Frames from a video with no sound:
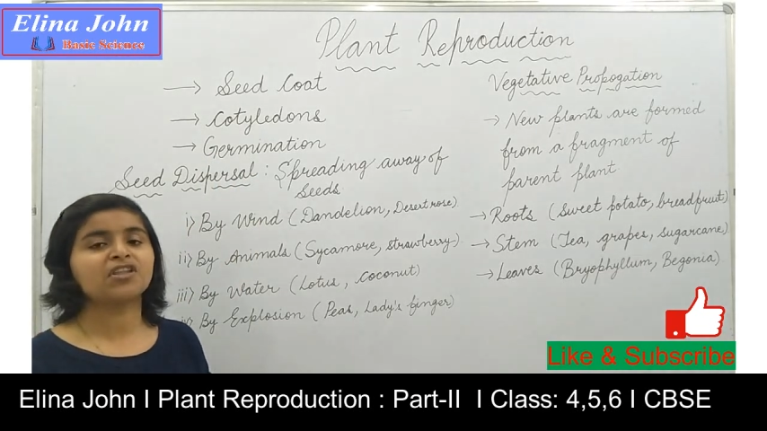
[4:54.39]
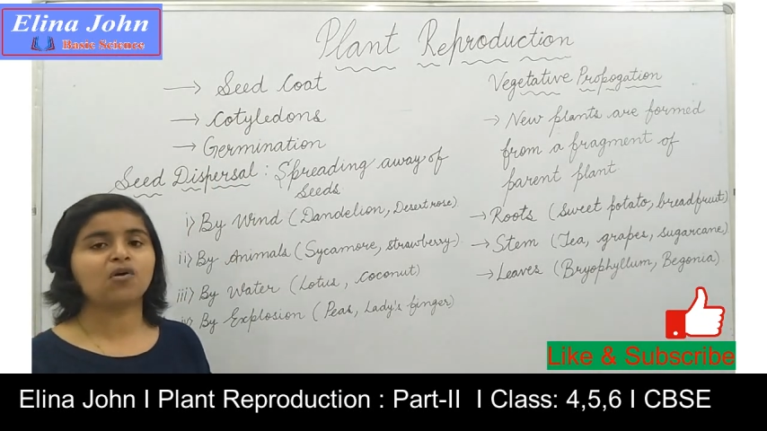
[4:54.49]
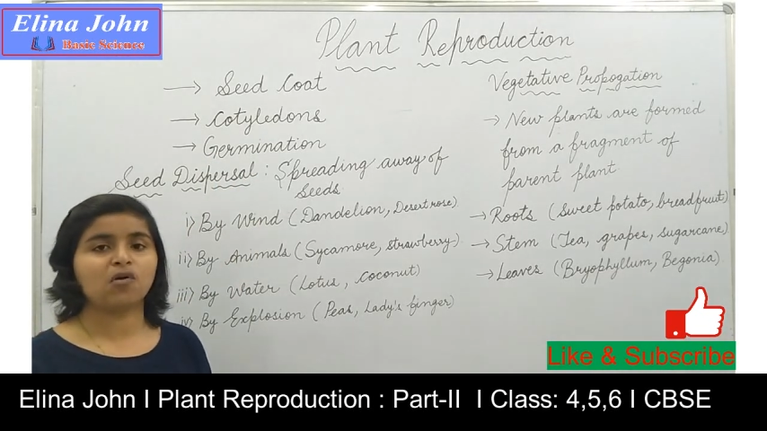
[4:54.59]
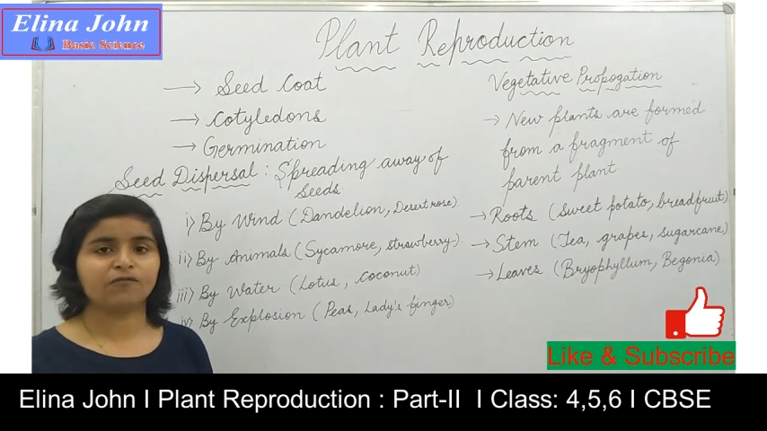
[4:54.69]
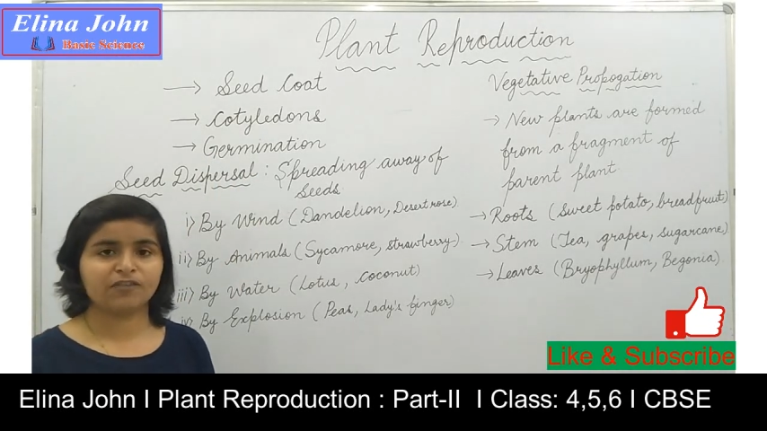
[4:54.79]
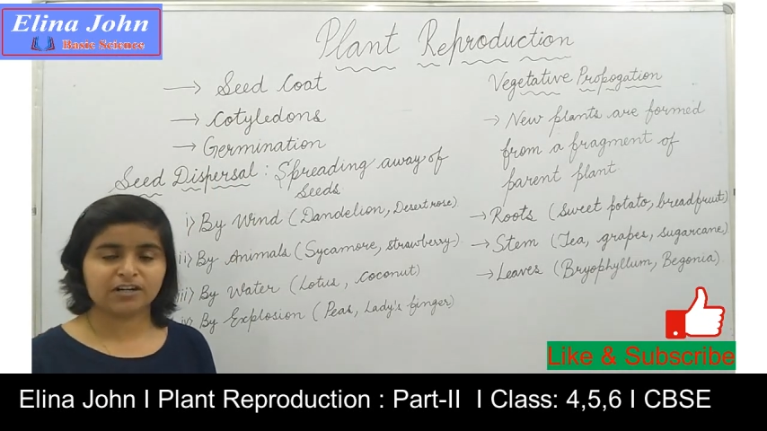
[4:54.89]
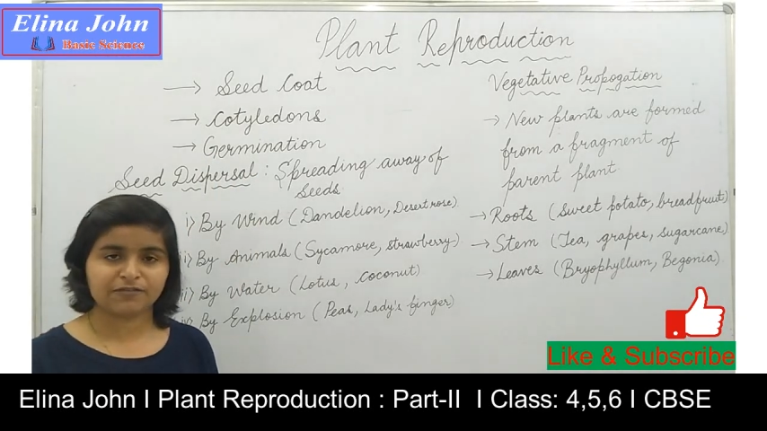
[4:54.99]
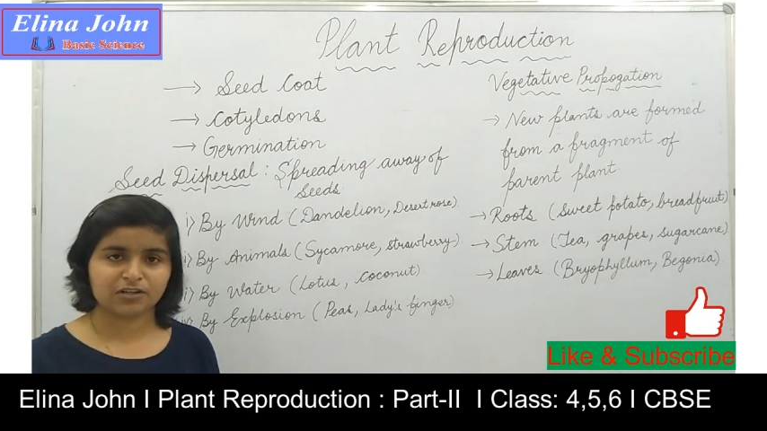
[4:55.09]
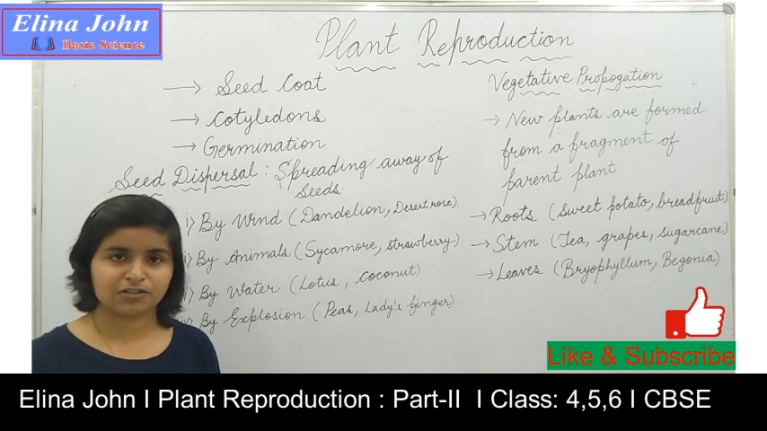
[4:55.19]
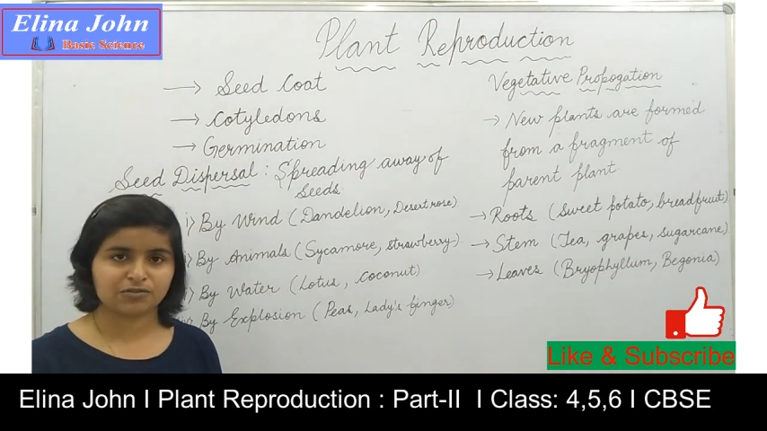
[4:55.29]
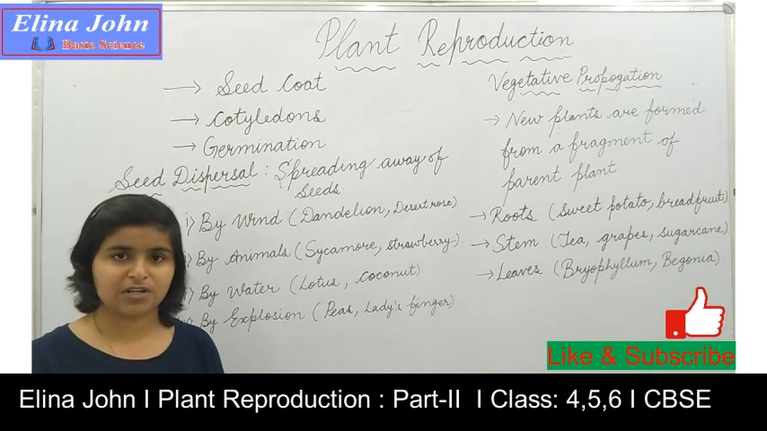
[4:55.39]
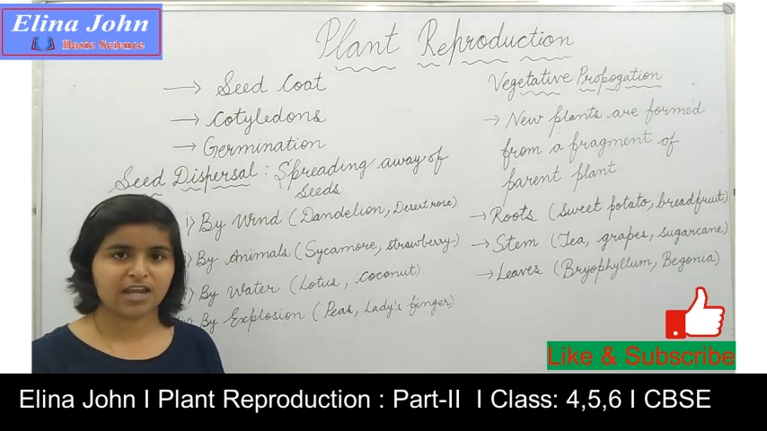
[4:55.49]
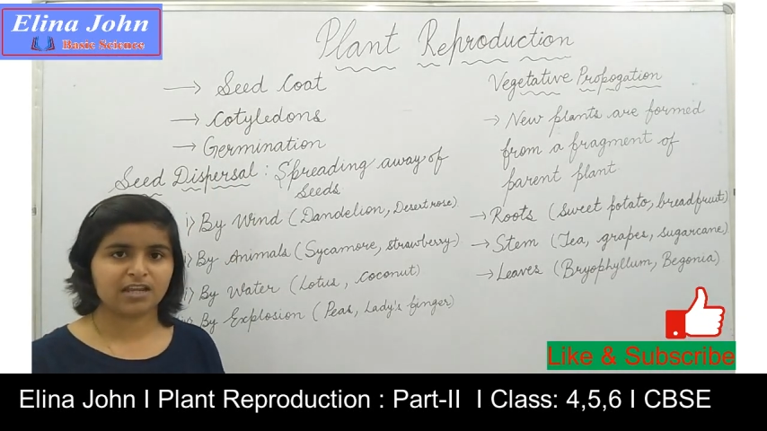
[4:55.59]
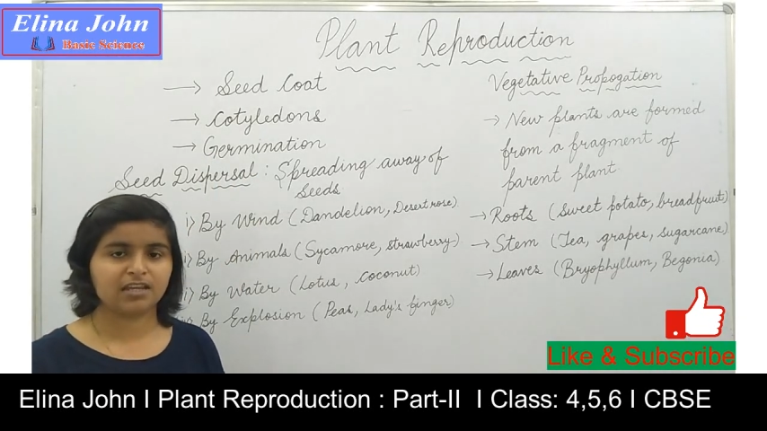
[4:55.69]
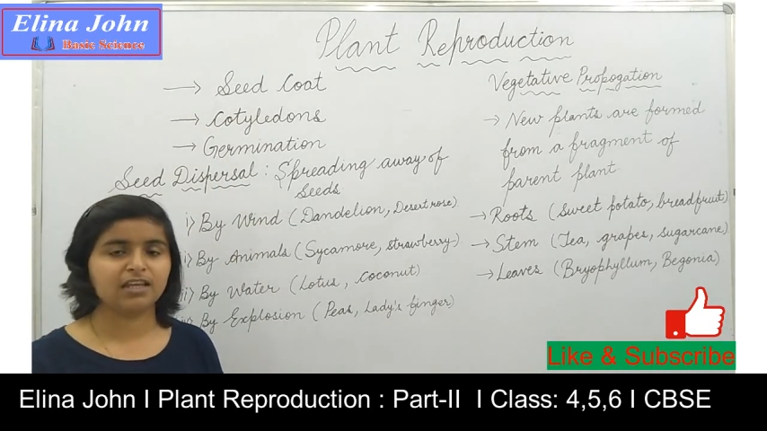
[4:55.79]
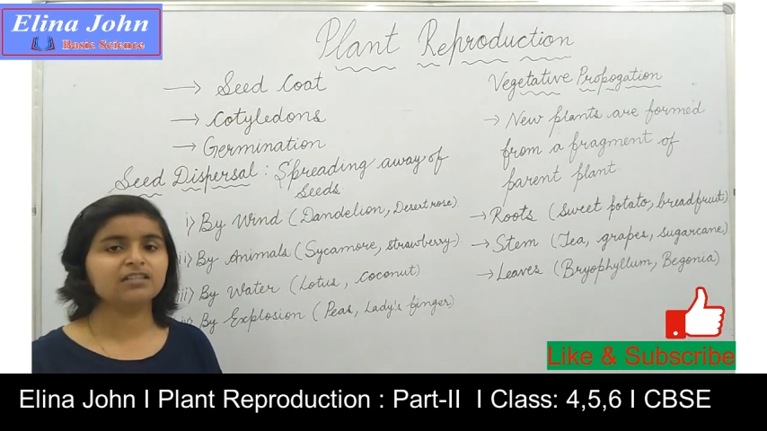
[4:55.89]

Homework for today